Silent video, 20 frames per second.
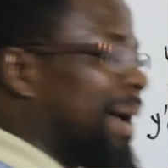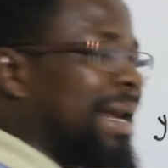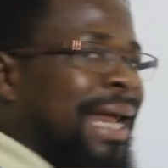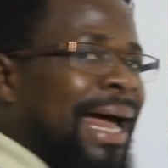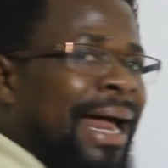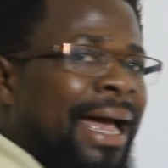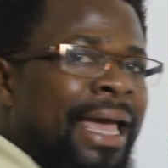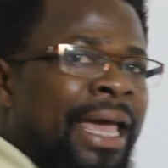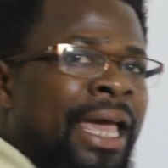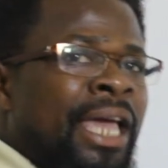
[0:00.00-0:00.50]

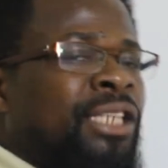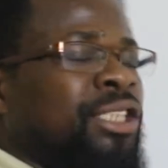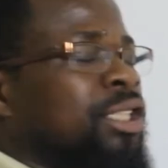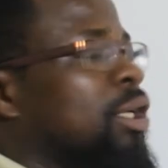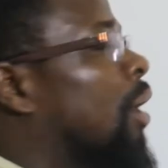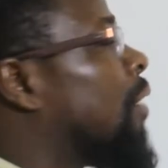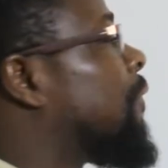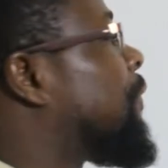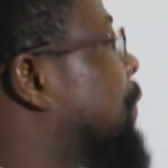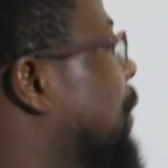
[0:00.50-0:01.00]
that each
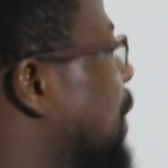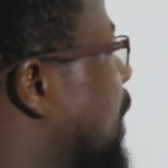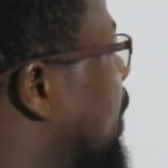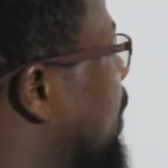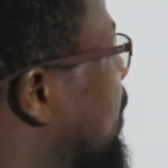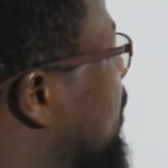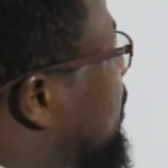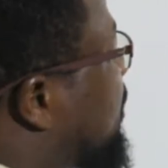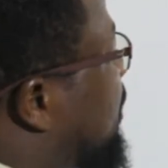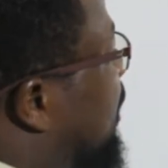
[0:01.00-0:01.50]
of
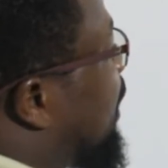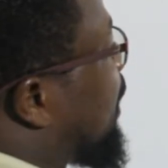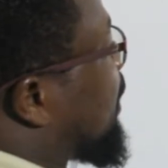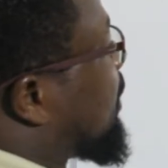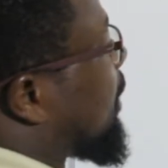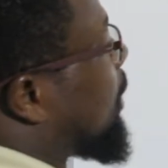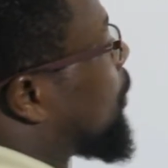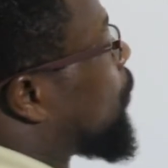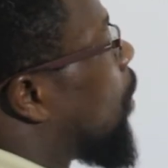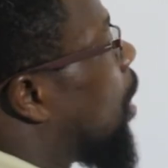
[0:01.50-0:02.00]
these is
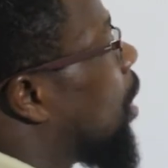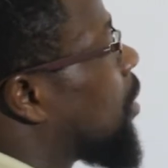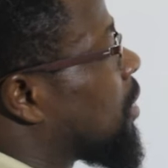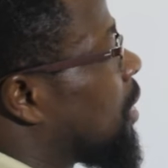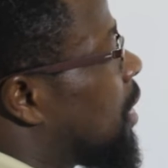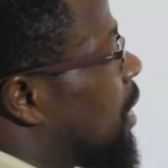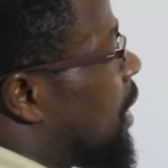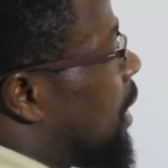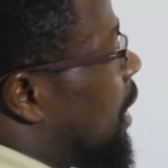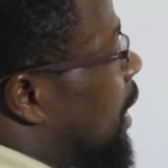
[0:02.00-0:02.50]
in
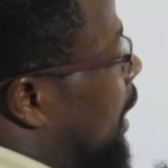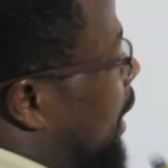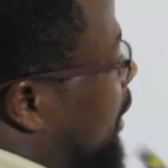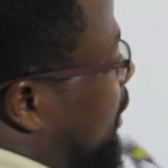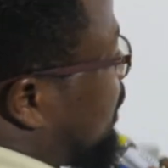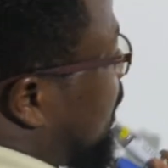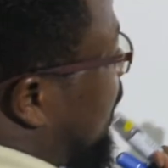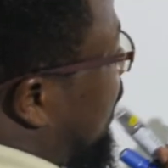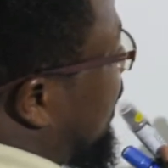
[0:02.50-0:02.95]
what? Is